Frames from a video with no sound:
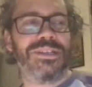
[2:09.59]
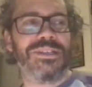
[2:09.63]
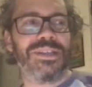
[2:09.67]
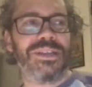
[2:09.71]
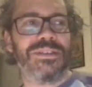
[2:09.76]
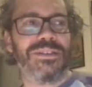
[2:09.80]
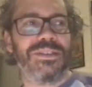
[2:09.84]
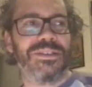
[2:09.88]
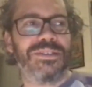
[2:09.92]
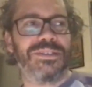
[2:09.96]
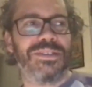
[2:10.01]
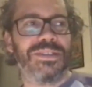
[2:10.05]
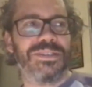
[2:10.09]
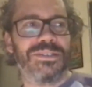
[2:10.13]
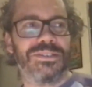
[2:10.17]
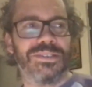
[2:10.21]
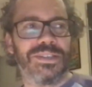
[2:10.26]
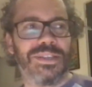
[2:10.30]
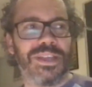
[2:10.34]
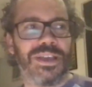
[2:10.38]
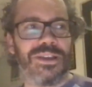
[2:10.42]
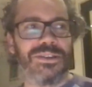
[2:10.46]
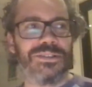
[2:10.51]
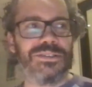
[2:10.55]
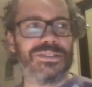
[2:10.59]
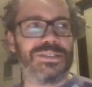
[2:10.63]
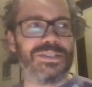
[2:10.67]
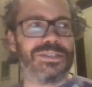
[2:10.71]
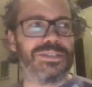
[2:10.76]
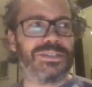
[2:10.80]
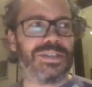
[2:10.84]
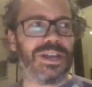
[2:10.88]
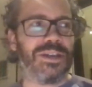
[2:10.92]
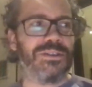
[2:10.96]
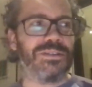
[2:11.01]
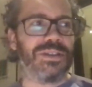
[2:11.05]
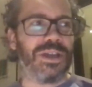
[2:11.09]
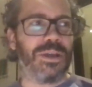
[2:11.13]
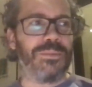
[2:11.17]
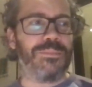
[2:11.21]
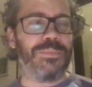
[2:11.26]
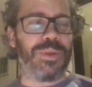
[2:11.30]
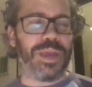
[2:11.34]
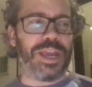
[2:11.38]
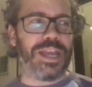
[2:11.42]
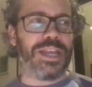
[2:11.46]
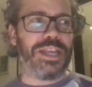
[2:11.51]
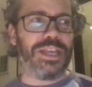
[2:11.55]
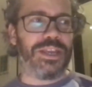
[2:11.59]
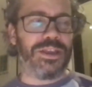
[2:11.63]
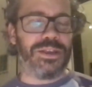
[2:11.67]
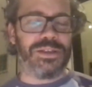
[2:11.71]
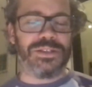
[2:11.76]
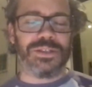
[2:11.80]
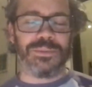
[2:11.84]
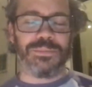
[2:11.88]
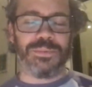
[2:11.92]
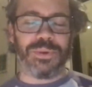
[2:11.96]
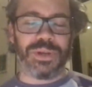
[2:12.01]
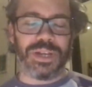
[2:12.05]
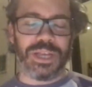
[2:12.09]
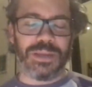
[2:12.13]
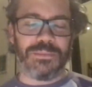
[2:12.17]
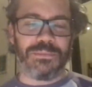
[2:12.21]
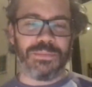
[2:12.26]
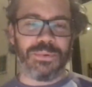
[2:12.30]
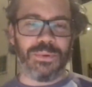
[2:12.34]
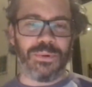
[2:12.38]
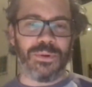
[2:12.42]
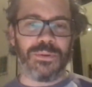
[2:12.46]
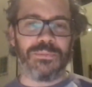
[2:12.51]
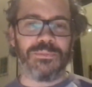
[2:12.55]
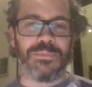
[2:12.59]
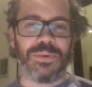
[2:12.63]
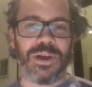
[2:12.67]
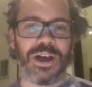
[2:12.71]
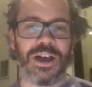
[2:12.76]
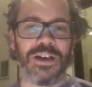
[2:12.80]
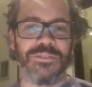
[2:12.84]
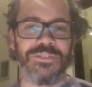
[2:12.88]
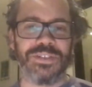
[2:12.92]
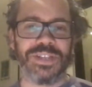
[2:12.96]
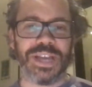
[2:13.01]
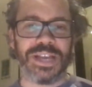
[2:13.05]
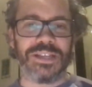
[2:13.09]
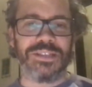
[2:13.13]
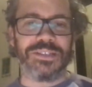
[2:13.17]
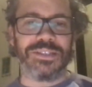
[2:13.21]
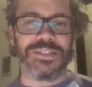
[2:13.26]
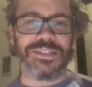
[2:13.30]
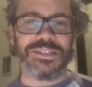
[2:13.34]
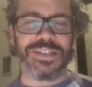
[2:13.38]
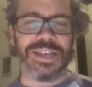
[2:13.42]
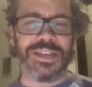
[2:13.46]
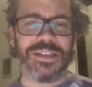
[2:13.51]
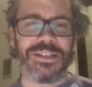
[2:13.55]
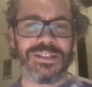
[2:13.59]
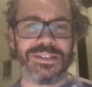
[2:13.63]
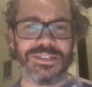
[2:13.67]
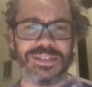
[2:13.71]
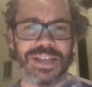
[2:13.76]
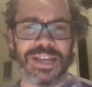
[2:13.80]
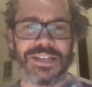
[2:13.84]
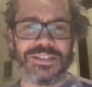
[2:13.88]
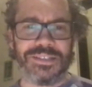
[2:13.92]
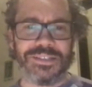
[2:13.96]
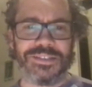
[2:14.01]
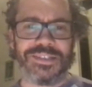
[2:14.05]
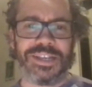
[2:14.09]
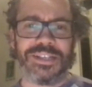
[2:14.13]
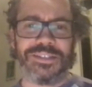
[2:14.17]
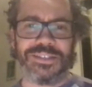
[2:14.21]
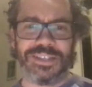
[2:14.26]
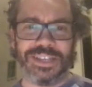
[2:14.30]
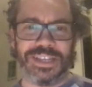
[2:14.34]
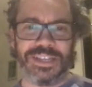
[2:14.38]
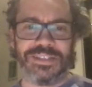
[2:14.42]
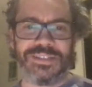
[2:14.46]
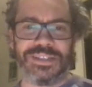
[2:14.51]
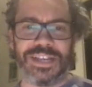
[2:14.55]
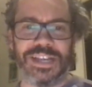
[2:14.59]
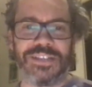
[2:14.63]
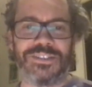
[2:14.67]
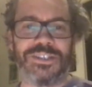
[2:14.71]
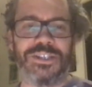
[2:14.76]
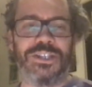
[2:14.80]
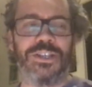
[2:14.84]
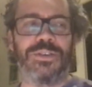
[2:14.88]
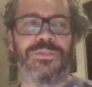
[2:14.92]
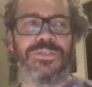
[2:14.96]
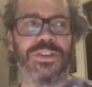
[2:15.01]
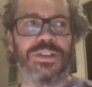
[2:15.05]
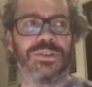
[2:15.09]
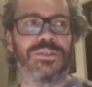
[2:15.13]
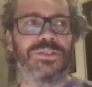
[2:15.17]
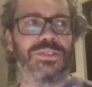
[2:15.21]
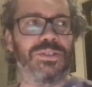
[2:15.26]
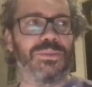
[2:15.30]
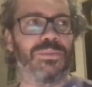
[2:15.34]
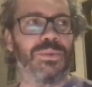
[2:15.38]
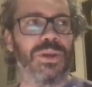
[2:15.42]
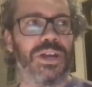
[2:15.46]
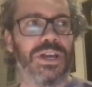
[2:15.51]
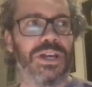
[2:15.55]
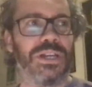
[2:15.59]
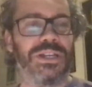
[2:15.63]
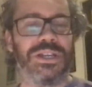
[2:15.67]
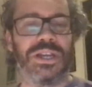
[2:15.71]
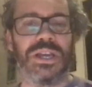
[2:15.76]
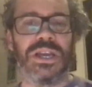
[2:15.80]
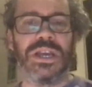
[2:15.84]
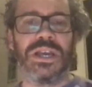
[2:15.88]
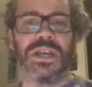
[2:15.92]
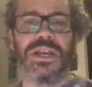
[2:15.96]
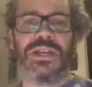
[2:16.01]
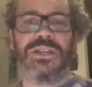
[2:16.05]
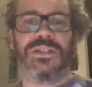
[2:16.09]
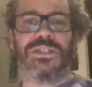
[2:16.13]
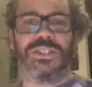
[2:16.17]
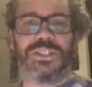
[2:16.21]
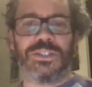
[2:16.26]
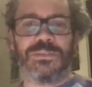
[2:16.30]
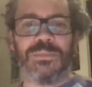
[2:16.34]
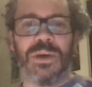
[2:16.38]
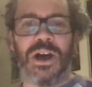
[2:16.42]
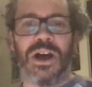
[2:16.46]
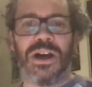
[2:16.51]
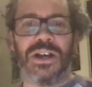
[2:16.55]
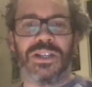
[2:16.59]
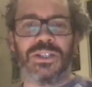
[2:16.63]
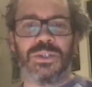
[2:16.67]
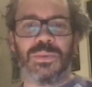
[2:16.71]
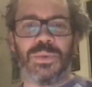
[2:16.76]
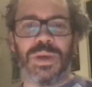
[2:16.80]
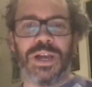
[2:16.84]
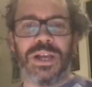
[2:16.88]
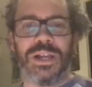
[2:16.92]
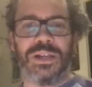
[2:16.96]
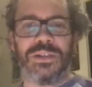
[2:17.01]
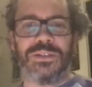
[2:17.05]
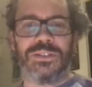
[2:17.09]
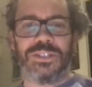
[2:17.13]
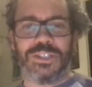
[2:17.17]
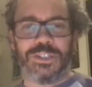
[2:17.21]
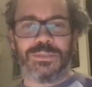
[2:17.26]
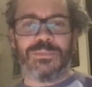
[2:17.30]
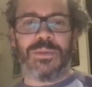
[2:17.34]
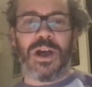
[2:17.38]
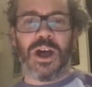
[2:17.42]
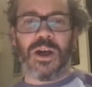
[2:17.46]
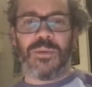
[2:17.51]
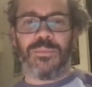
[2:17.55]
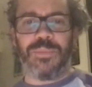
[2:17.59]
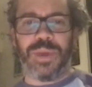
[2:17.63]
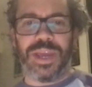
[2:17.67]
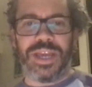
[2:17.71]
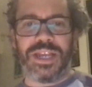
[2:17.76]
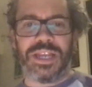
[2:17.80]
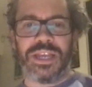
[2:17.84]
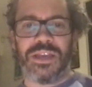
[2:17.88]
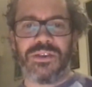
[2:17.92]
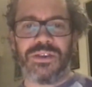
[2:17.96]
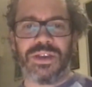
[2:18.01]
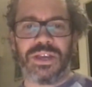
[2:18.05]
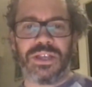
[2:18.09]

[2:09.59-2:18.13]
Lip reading: To those that don't know, PDU is a pretty important part of a data center these days, and you've used the word smart as well, smart PDU.